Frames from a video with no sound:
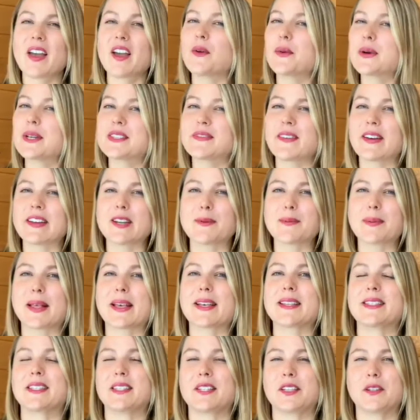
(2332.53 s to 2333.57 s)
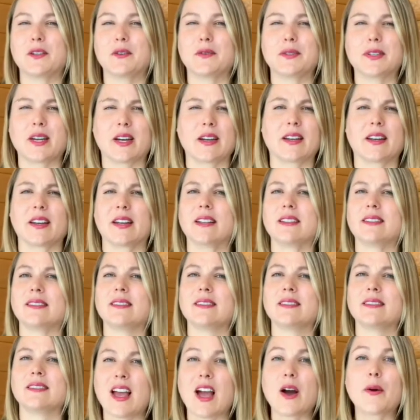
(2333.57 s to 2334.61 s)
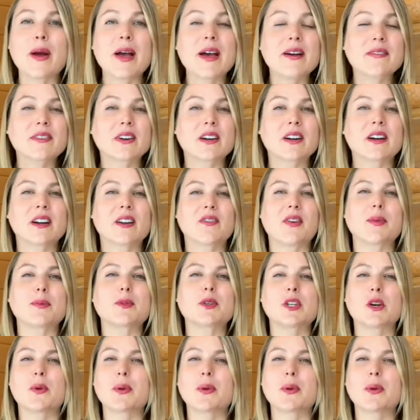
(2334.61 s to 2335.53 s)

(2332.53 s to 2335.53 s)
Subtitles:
I always find a place to tuck it in. However, if I'm